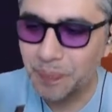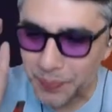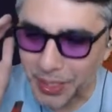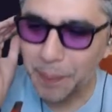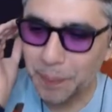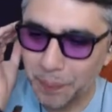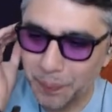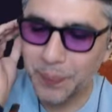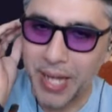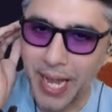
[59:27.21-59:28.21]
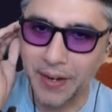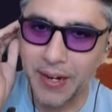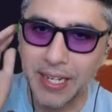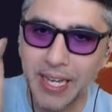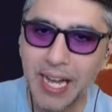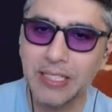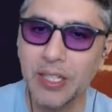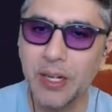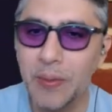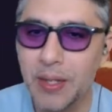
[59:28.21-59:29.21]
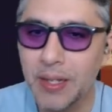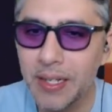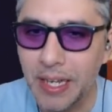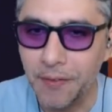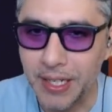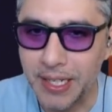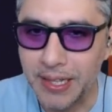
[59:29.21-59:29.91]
Yep. I agree. Yeah. So if we did